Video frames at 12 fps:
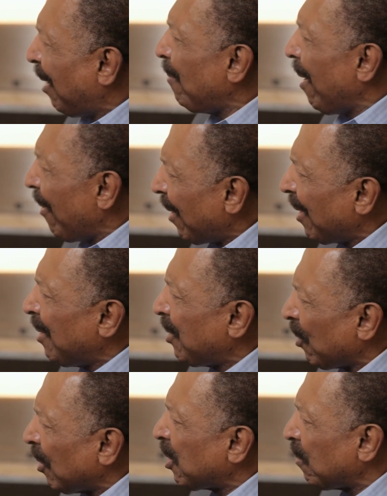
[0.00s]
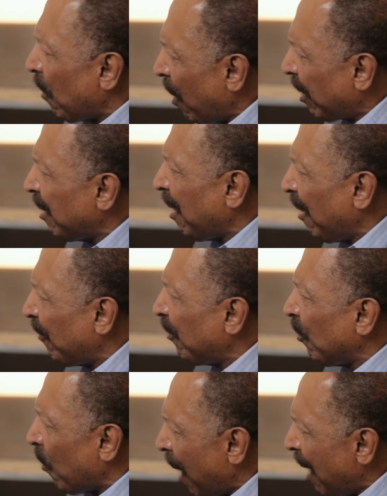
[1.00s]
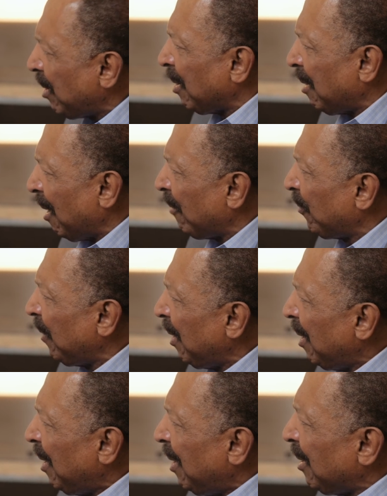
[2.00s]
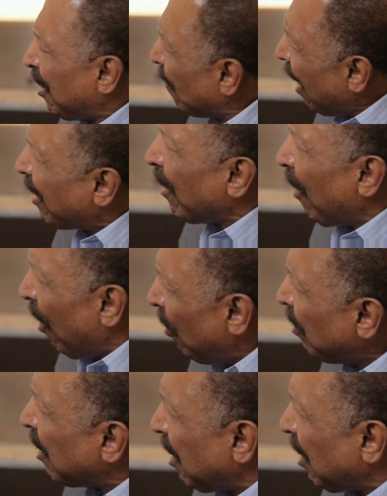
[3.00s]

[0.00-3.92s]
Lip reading: Americans are smart enough, wise enough to make their own